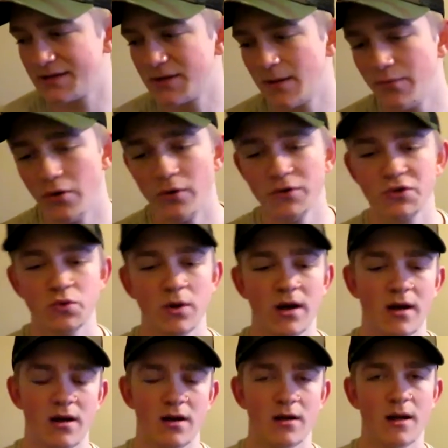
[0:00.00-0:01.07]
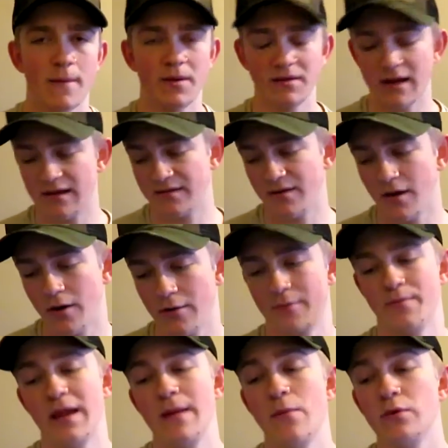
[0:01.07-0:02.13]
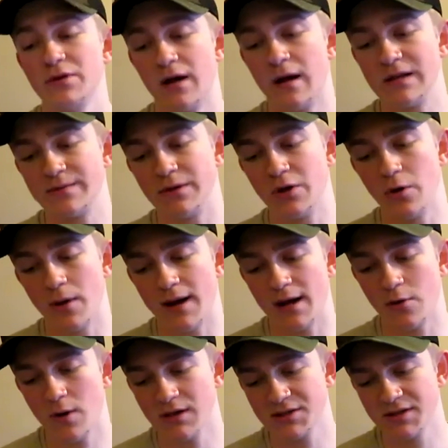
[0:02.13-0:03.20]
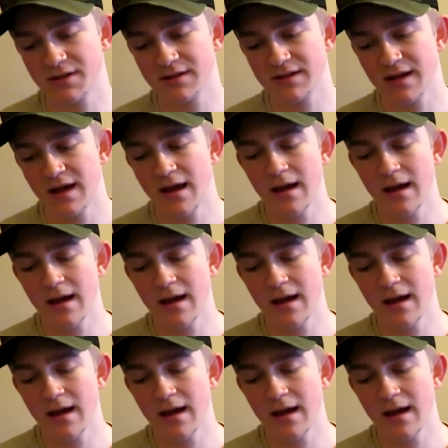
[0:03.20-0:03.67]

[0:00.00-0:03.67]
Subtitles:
So, I put on Twitter a couple of days ago, people to ask me Q&A questions.